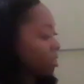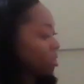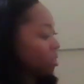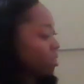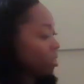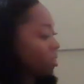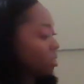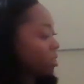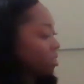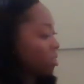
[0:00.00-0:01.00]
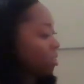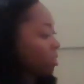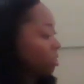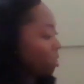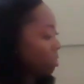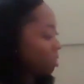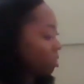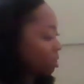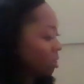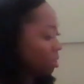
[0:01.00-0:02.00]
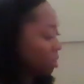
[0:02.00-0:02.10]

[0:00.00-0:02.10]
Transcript: No one is speaking in this clip.